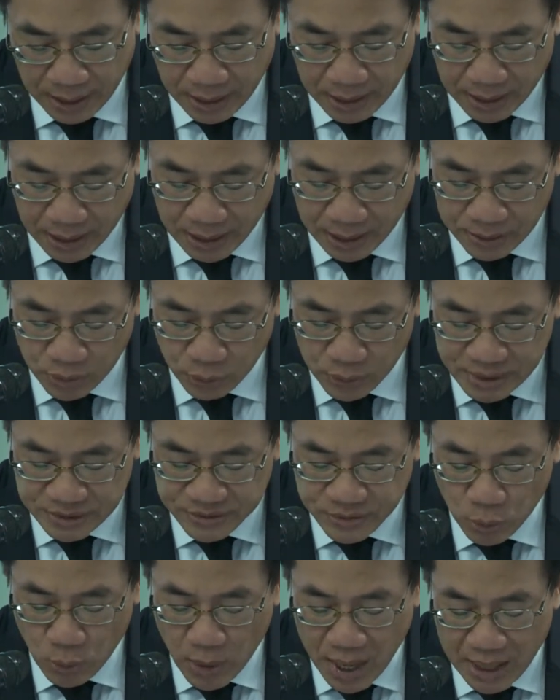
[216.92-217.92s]
The
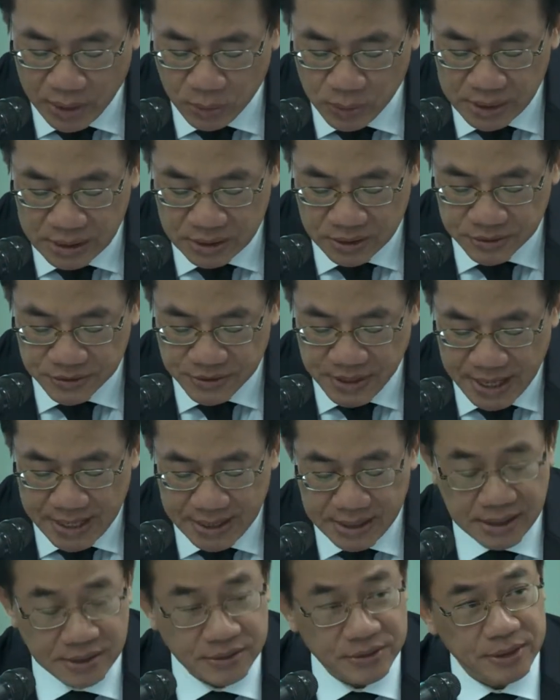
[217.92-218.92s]
reason why we say
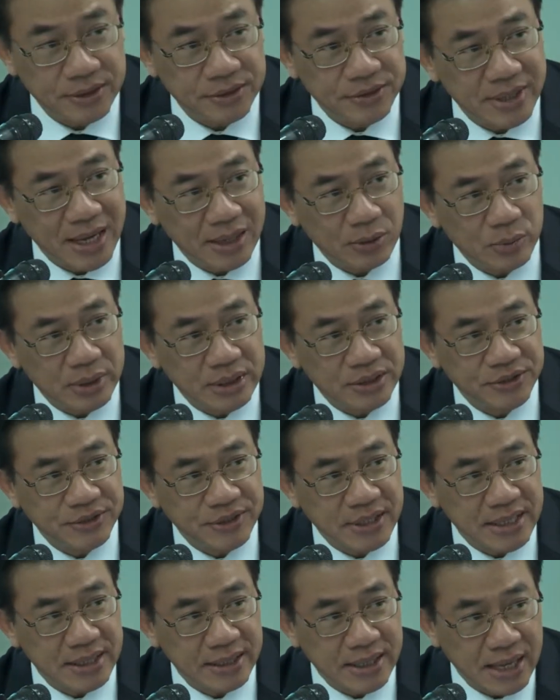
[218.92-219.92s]
this is that we
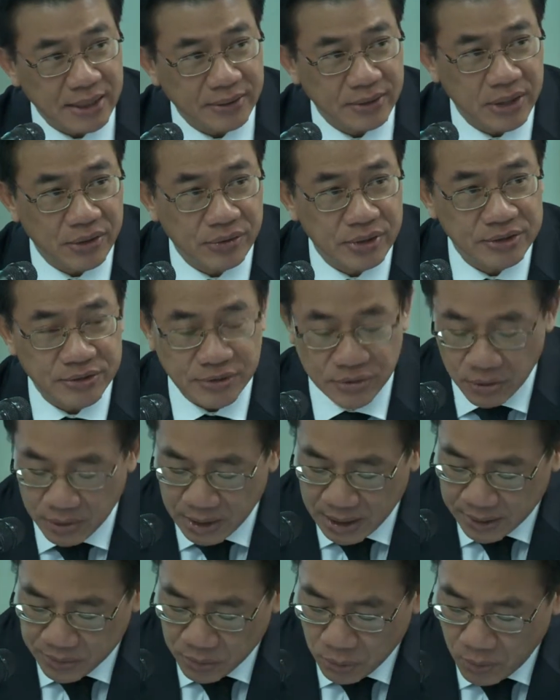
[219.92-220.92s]
see that there is no
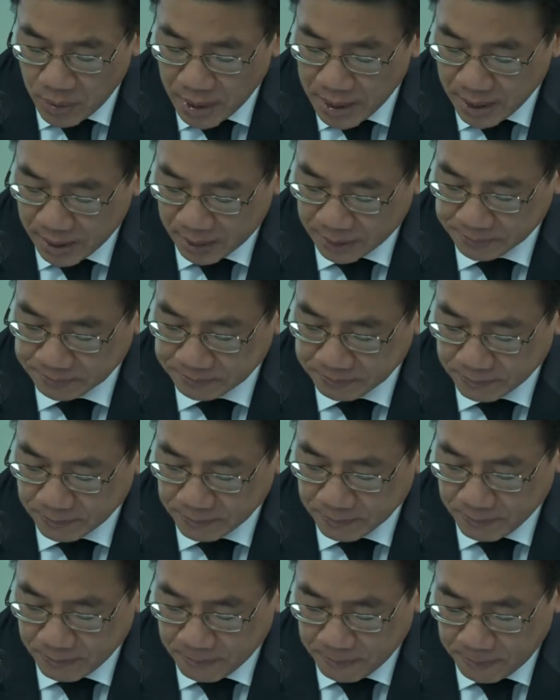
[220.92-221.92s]
other way.
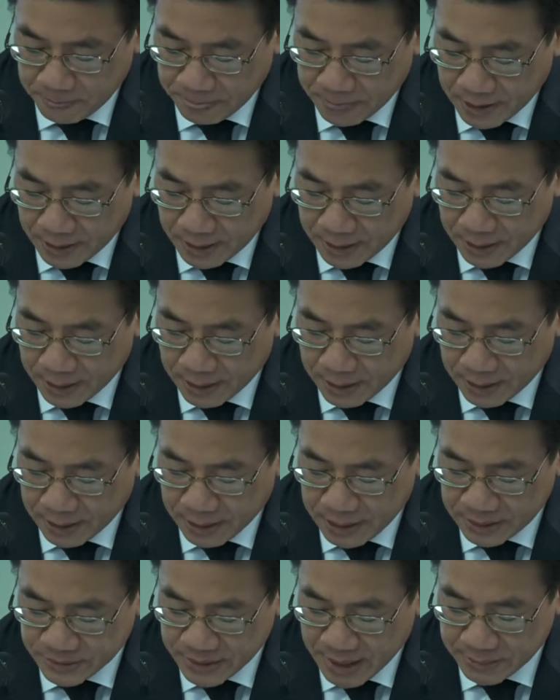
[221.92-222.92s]

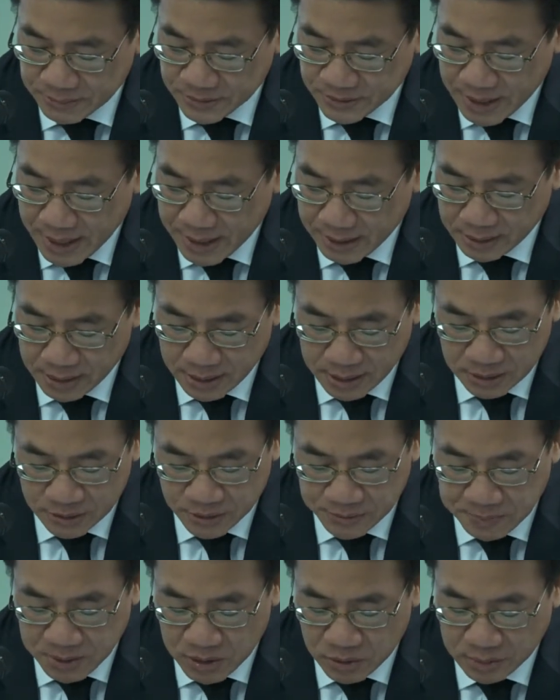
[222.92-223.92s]
As I've said, the
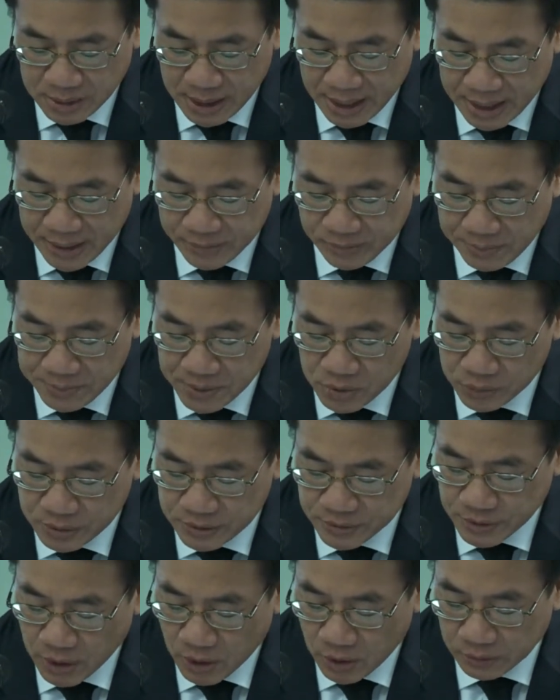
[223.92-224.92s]
dispute can never be
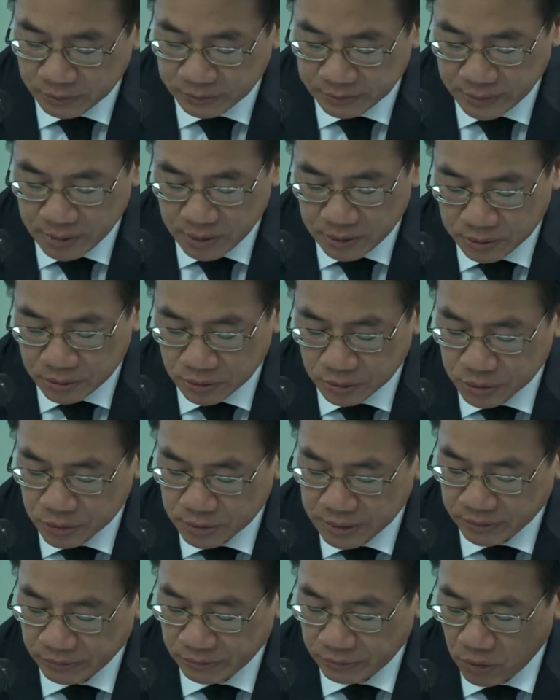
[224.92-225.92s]
resolved due to
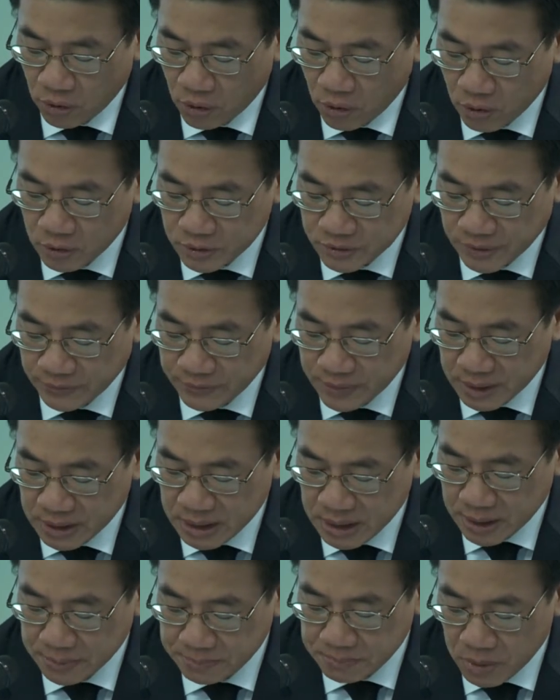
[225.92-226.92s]
the flaws of the
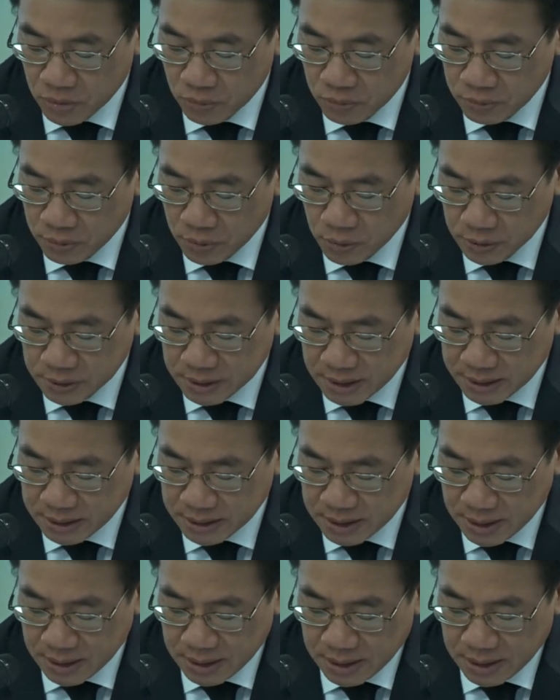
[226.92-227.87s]
deep-rooted